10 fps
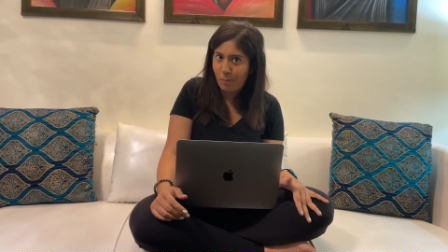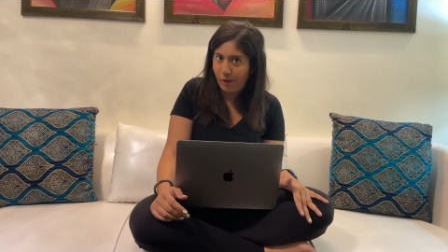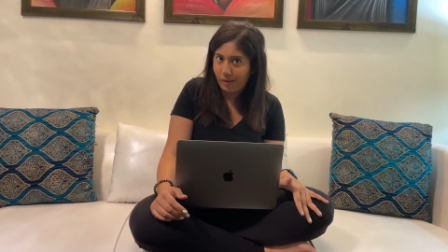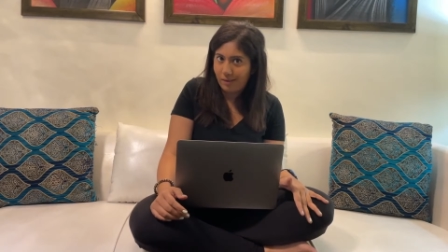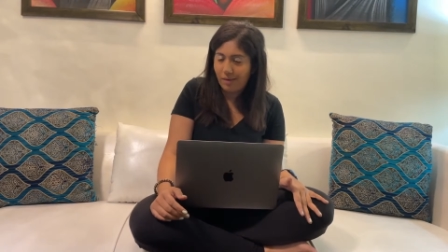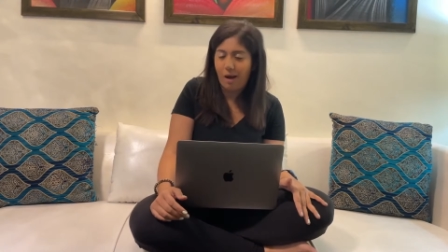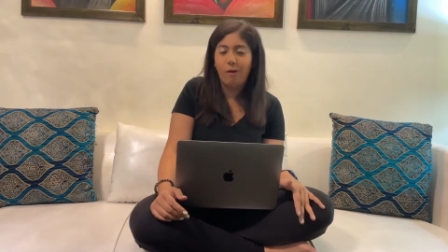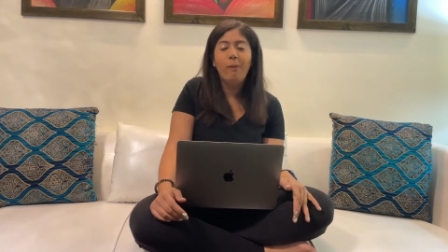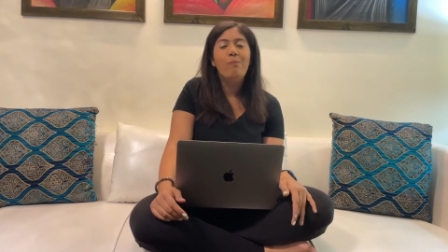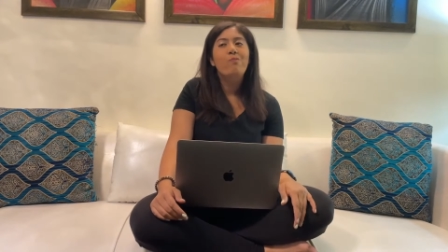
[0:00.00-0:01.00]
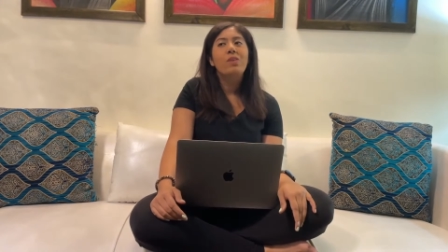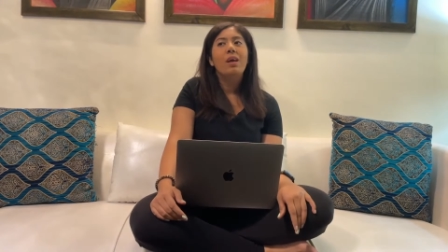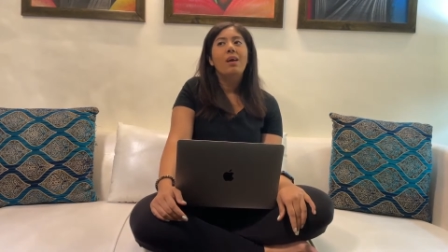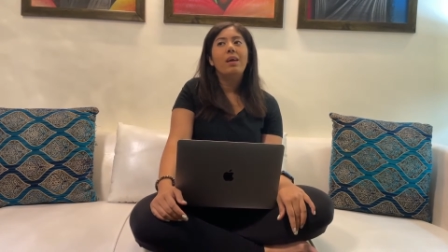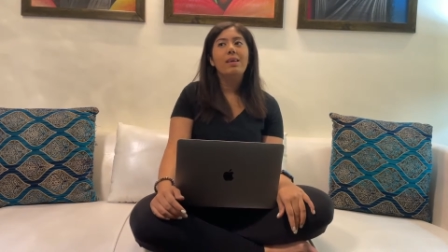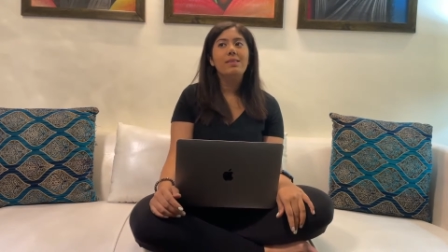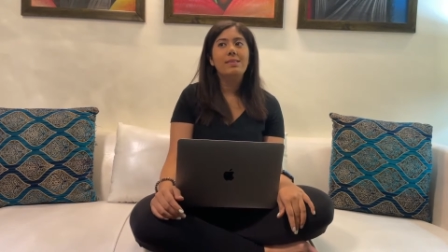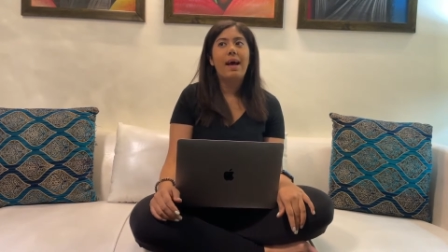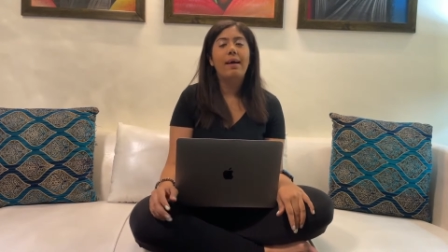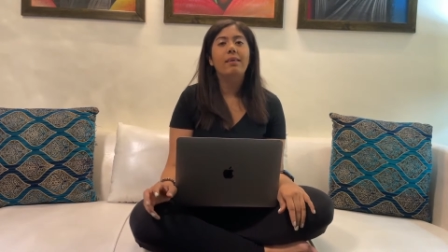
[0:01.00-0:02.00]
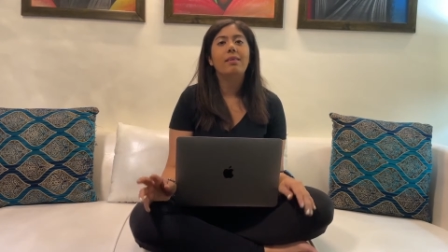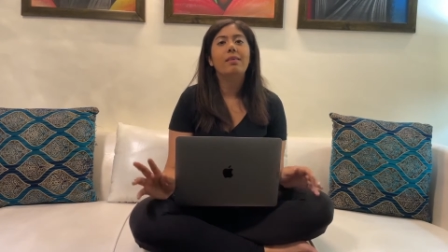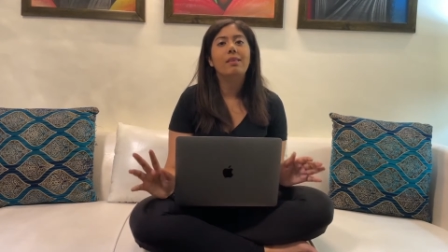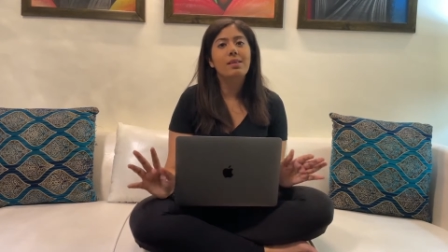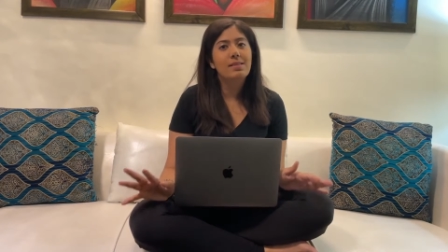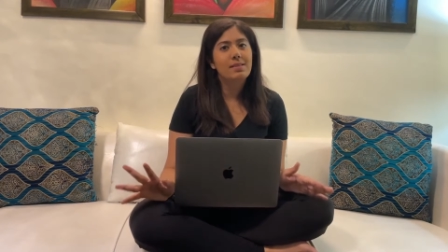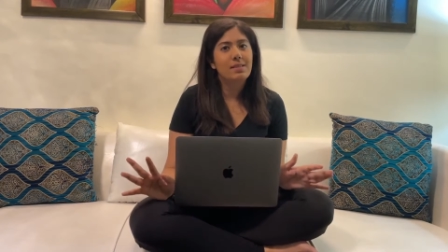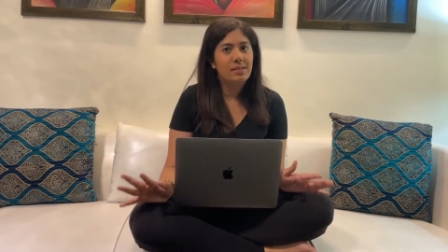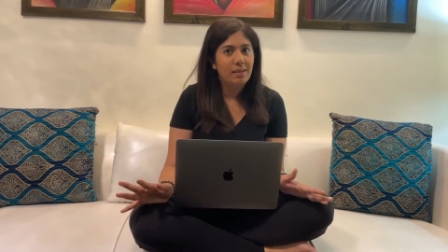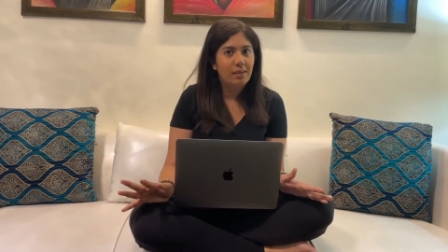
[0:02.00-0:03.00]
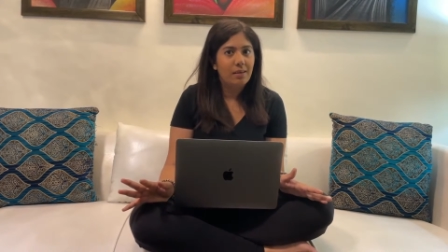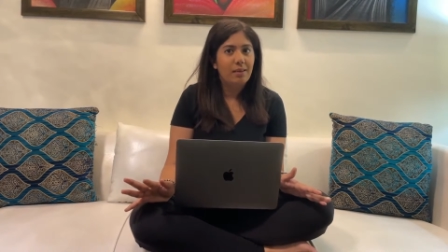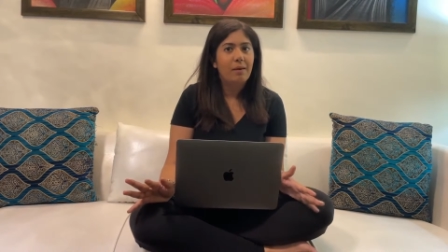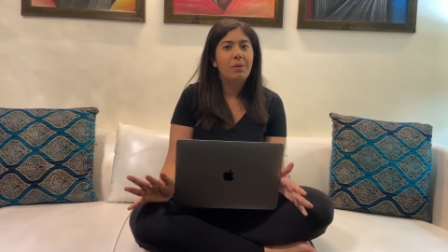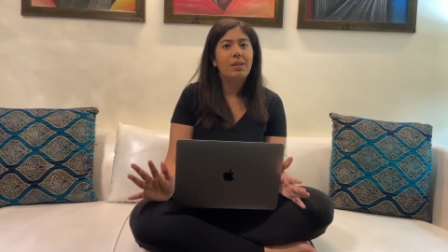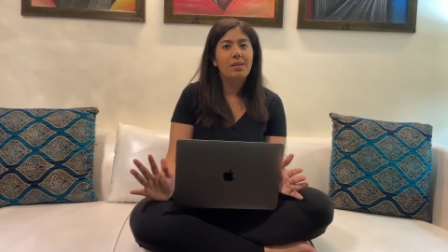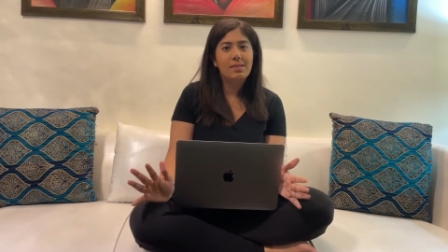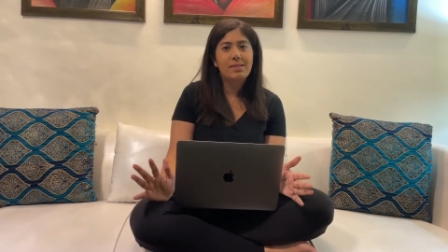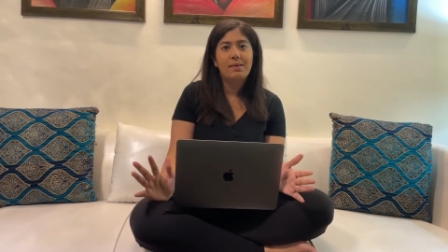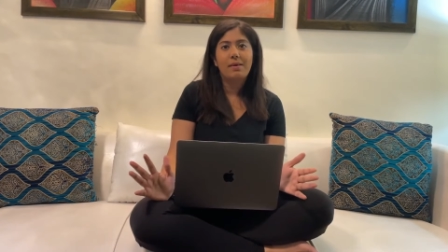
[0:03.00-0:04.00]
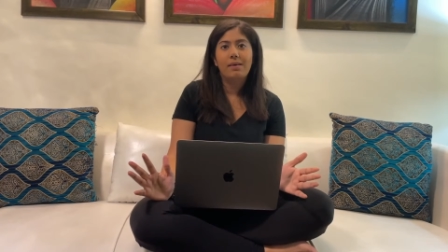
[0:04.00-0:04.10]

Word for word: point now, is that this city, uh, I mean this